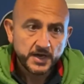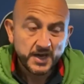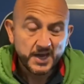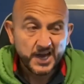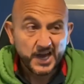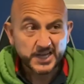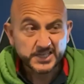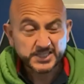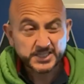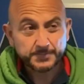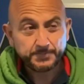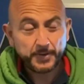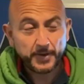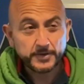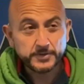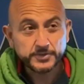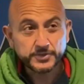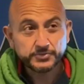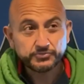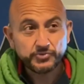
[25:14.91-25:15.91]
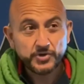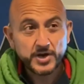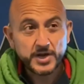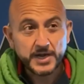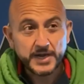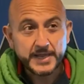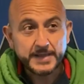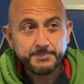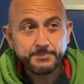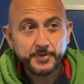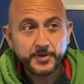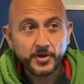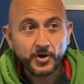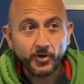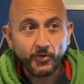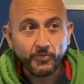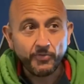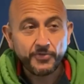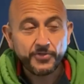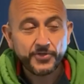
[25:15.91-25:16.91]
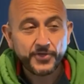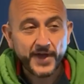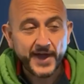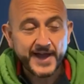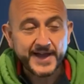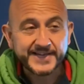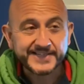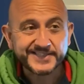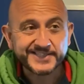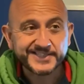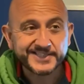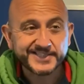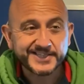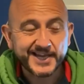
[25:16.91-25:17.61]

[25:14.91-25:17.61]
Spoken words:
I suppose really beyond that,